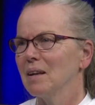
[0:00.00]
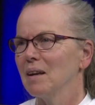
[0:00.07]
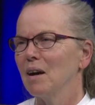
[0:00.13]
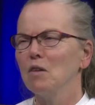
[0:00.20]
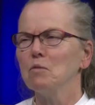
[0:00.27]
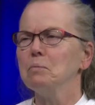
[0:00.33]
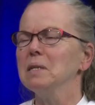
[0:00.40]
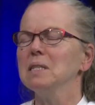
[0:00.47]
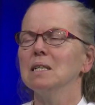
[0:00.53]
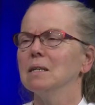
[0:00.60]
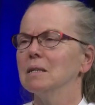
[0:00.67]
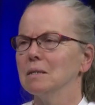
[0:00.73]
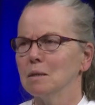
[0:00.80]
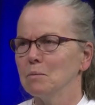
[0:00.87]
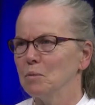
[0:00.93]
of
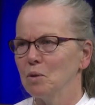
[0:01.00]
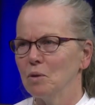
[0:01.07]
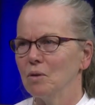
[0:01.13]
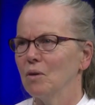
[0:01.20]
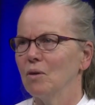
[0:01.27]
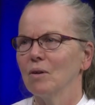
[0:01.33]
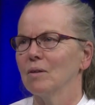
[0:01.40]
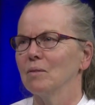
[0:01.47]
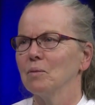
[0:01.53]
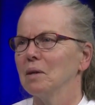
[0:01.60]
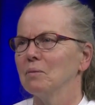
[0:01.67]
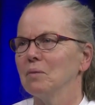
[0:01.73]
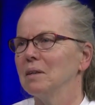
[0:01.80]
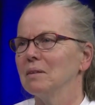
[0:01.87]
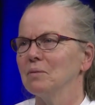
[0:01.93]
busyism or
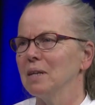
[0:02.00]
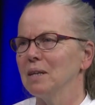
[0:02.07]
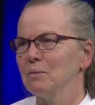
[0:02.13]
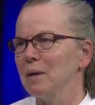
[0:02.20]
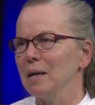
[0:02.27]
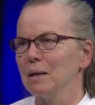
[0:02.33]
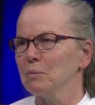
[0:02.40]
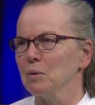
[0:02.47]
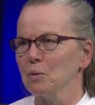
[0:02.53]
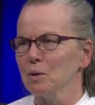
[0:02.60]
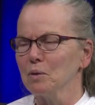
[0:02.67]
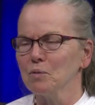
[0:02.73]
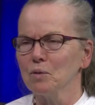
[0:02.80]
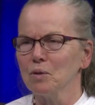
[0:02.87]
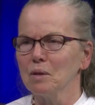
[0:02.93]
we could make up a
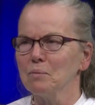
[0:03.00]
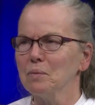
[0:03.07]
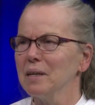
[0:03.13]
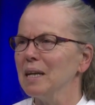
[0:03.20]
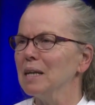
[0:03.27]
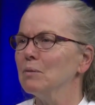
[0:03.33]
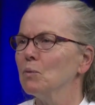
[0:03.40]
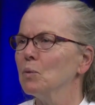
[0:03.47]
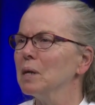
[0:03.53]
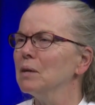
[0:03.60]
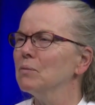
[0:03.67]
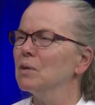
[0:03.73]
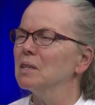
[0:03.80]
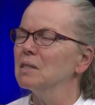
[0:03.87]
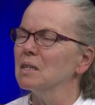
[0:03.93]
word for it, but okay.
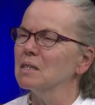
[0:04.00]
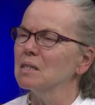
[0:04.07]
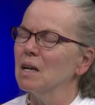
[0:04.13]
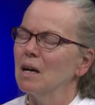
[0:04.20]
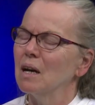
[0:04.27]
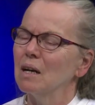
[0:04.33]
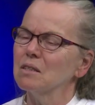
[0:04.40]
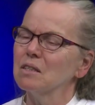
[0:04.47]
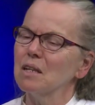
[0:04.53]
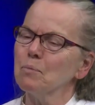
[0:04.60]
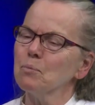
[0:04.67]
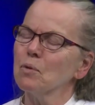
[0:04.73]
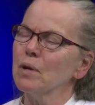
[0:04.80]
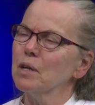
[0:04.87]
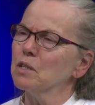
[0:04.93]
Whatever it is, it's a
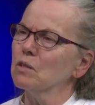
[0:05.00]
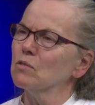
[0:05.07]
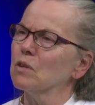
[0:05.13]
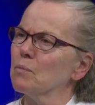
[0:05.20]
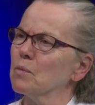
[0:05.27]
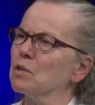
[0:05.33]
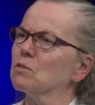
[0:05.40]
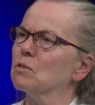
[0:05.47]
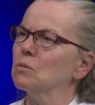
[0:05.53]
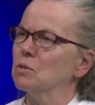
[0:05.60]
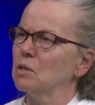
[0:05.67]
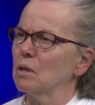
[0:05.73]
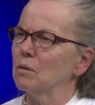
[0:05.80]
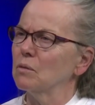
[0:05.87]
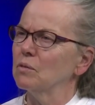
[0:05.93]
separation from the true
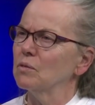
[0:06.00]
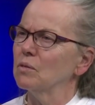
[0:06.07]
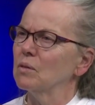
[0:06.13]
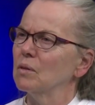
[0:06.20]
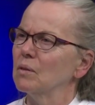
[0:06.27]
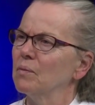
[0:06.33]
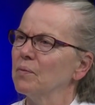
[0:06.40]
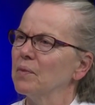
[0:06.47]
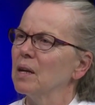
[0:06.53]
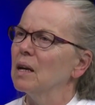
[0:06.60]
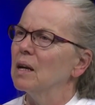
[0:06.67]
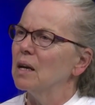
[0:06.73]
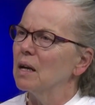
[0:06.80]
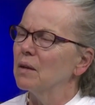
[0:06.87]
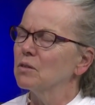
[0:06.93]
self.
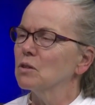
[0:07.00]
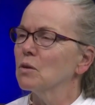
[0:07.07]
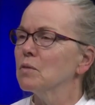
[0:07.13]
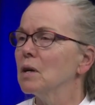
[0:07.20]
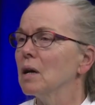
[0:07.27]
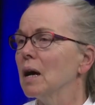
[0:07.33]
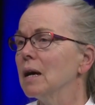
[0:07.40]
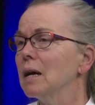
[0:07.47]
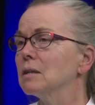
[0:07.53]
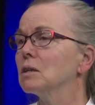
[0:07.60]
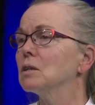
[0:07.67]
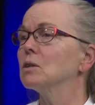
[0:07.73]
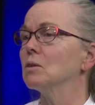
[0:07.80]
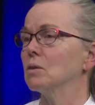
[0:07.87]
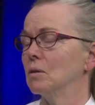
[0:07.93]
And so I had to
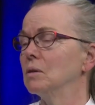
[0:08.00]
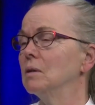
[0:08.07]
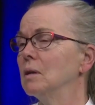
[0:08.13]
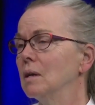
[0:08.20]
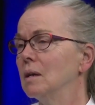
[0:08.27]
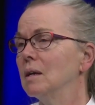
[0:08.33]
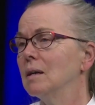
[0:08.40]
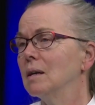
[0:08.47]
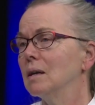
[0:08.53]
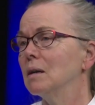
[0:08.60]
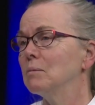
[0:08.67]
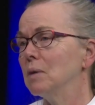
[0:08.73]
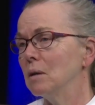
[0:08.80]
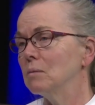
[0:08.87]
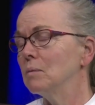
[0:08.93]
learn
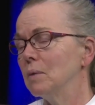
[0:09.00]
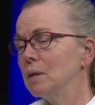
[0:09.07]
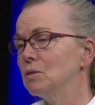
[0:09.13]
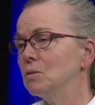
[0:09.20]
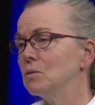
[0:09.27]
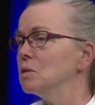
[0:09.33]
about my true